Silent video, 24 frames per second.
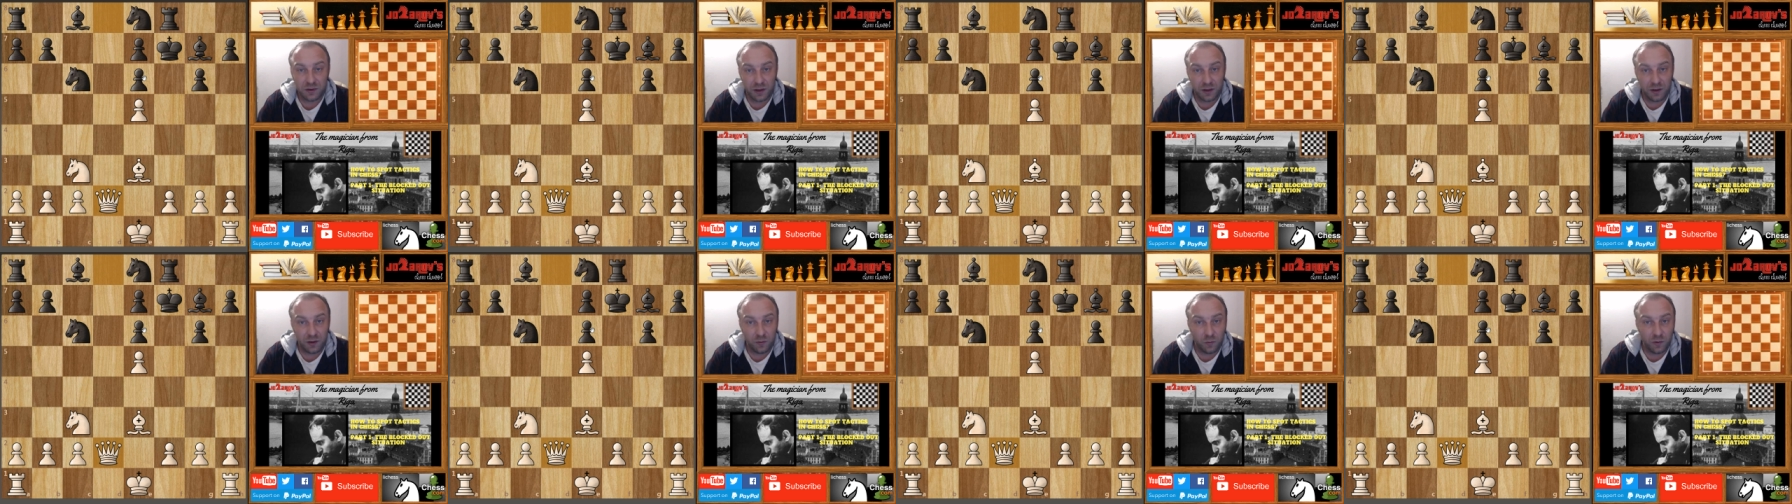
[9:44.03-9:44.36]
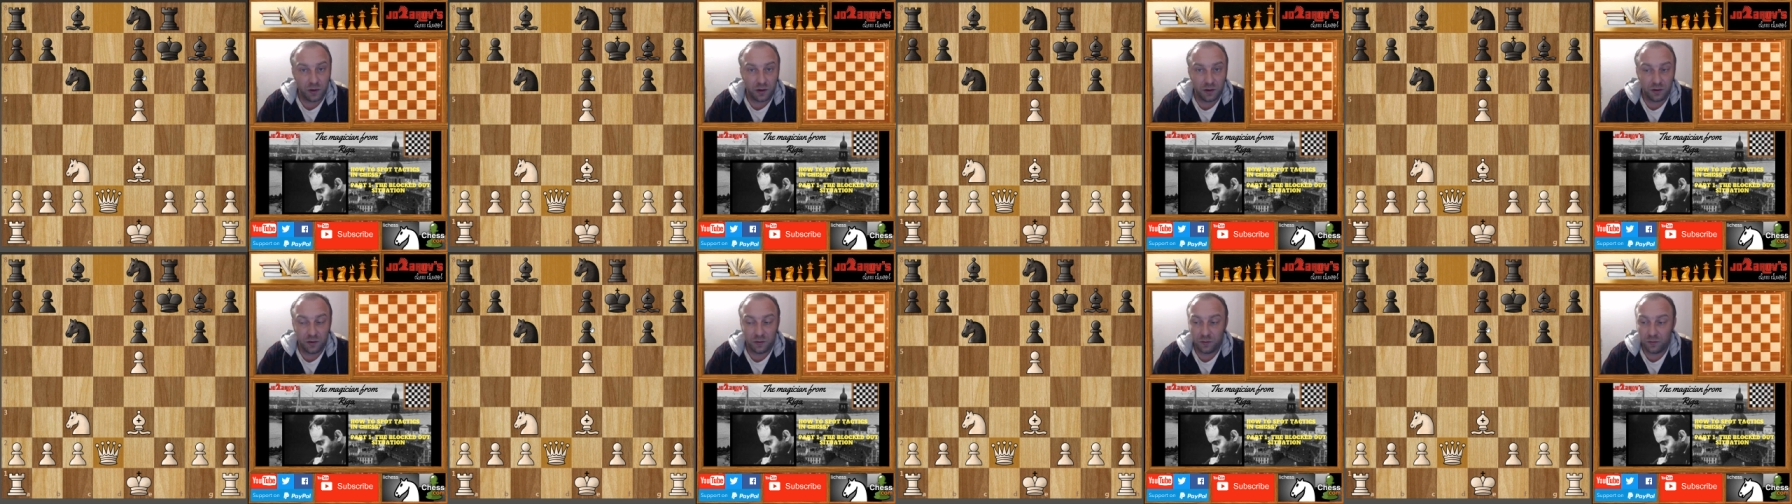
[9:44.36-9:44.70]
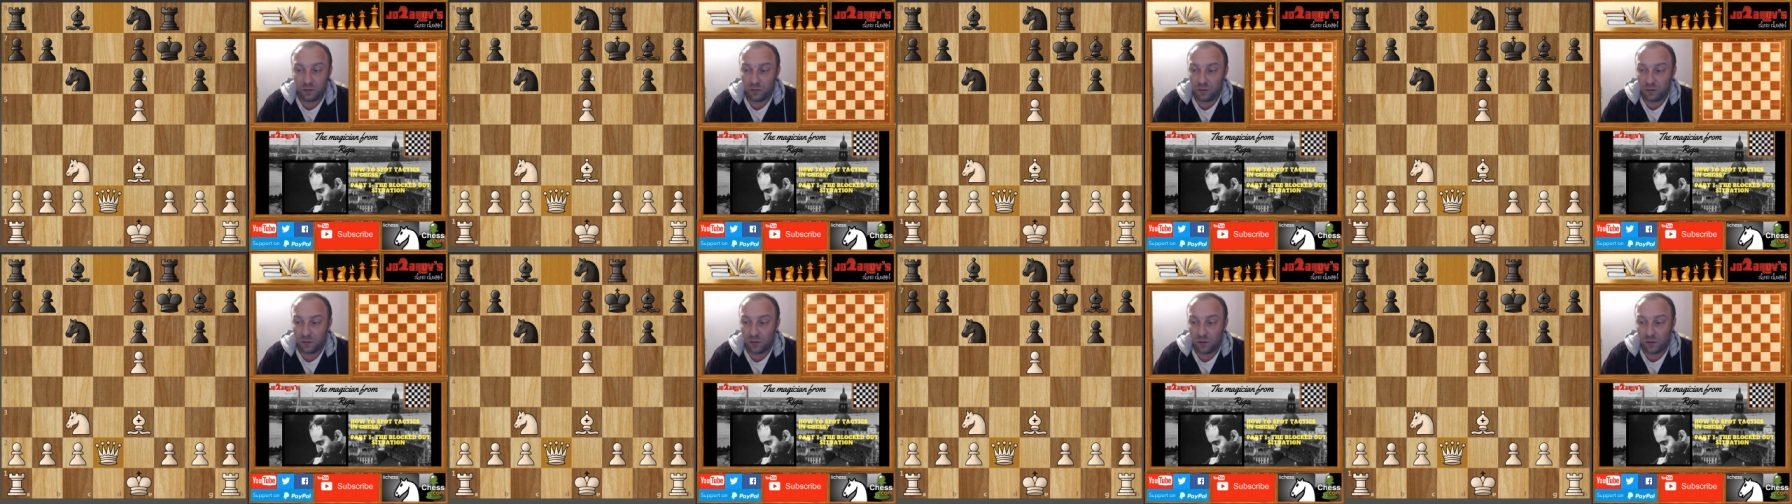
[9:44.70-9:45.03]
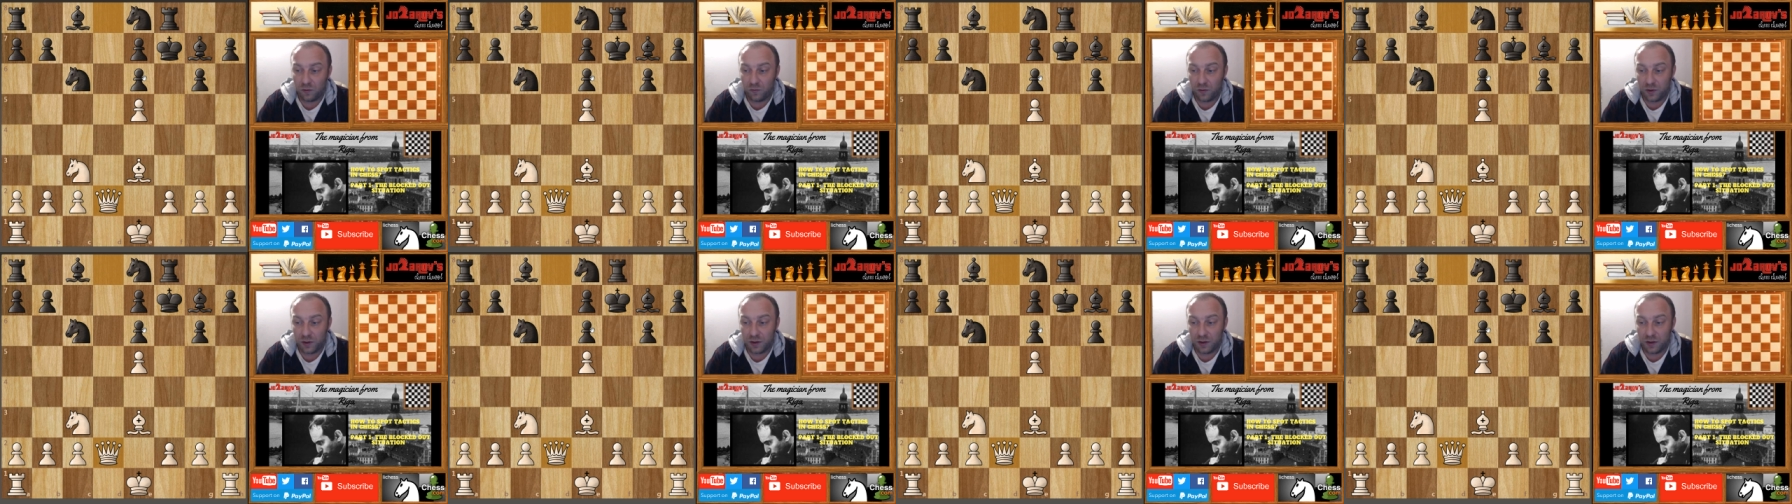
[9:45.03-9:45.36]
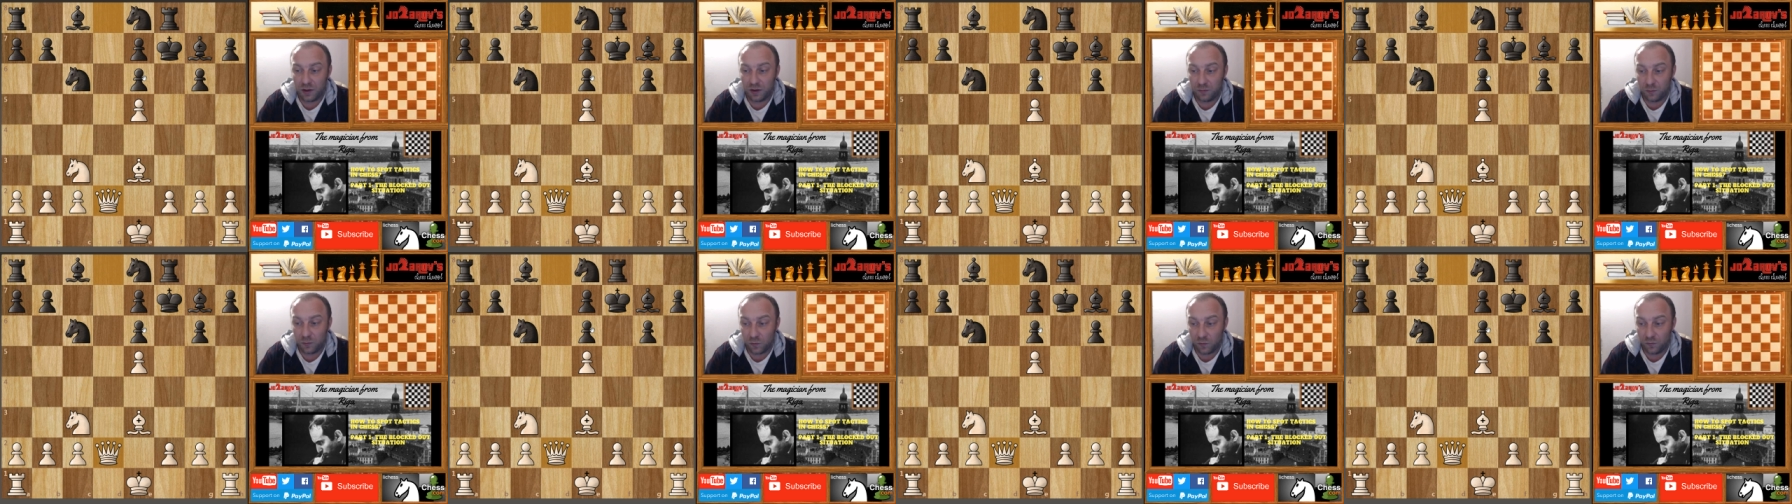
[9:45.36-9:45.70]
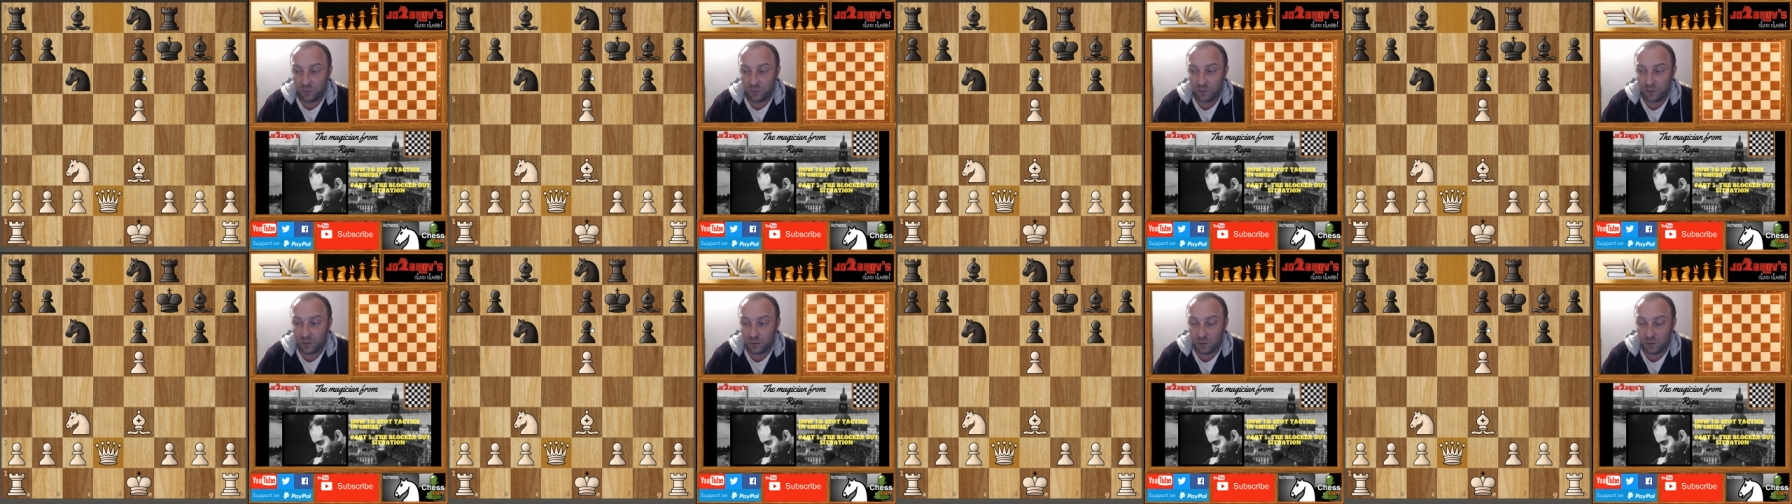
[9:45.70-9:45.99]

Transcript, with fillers: anyway already in move